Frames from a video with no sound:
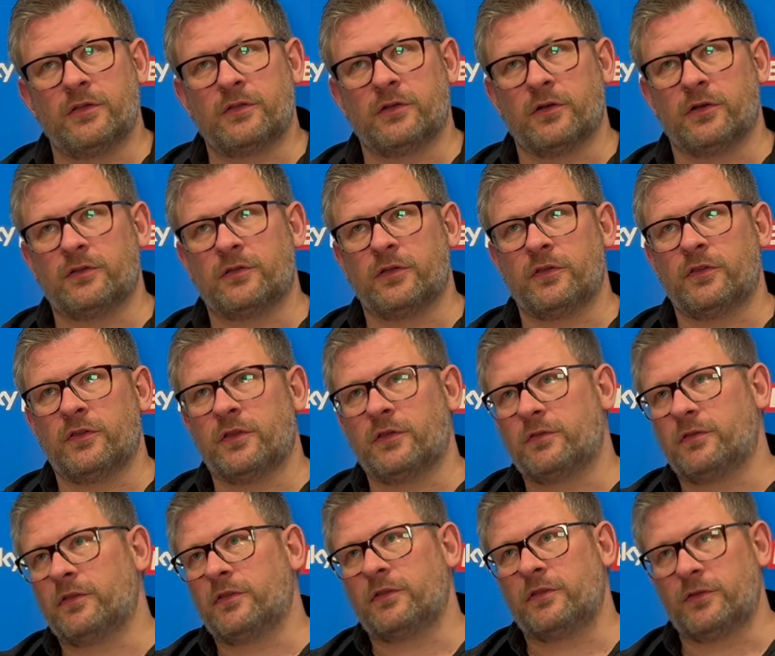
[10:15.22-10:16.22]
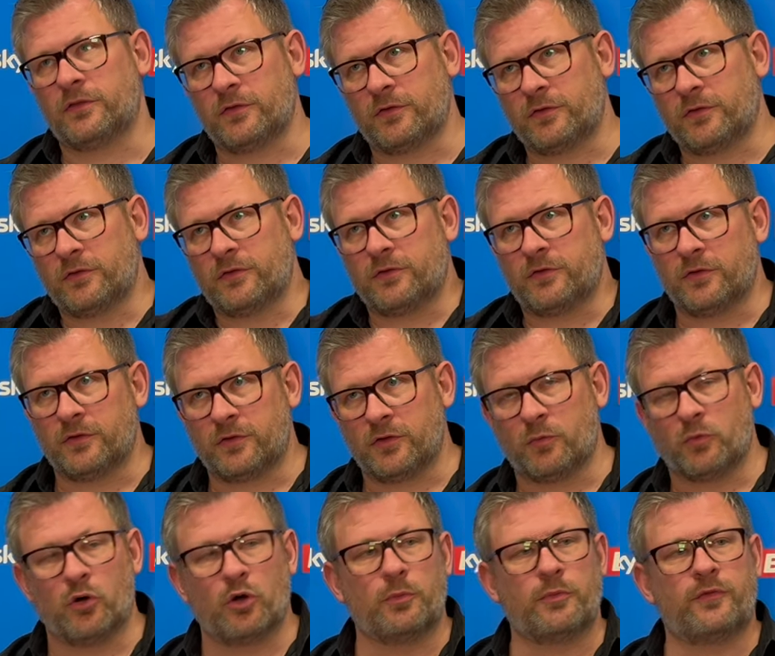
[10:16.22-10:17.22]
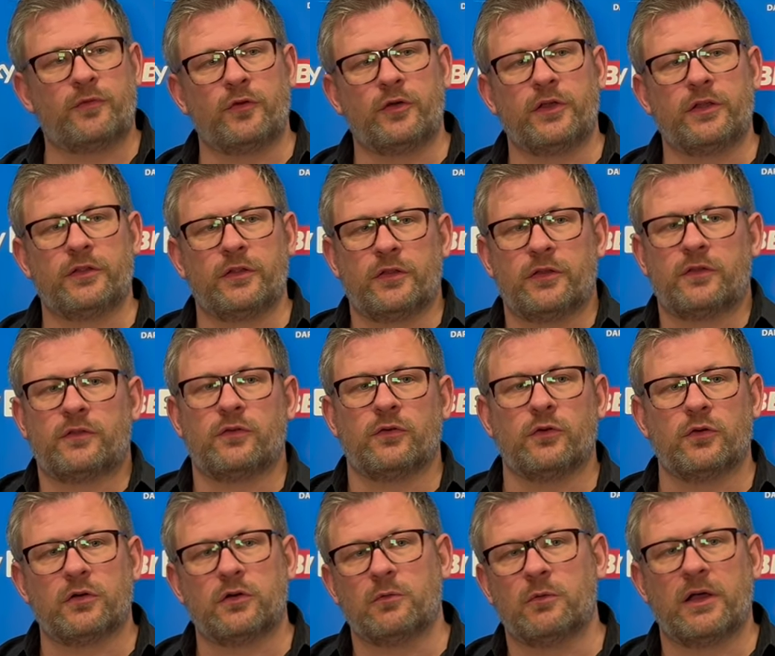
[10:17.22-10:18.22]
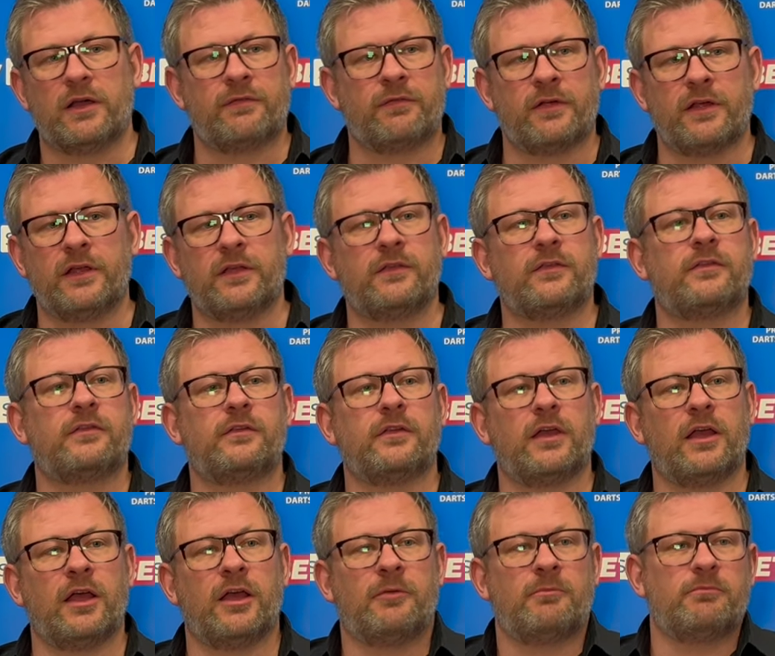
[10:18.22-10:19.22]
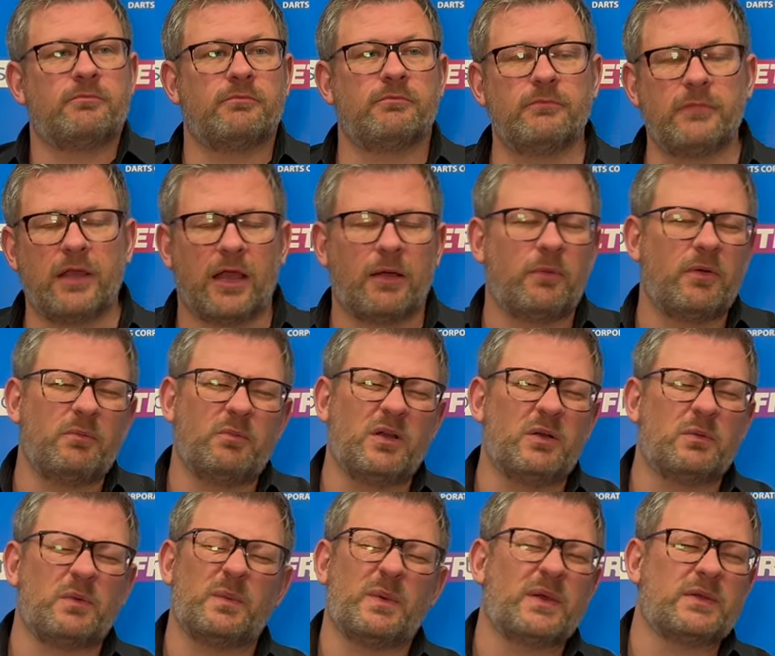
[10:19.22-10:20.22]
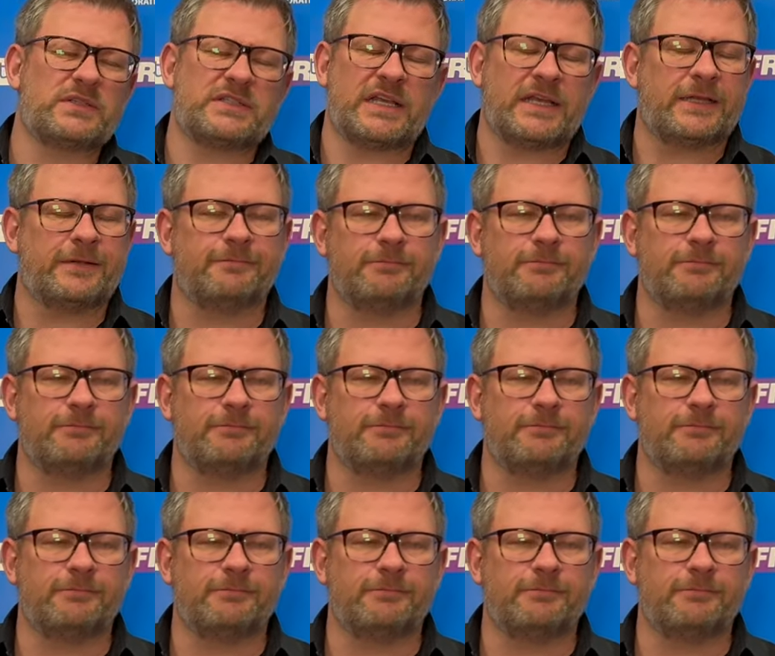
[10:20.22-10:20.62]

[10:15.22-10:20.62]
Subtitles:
to do the walk before you do the talk or whatever it is. We'll see.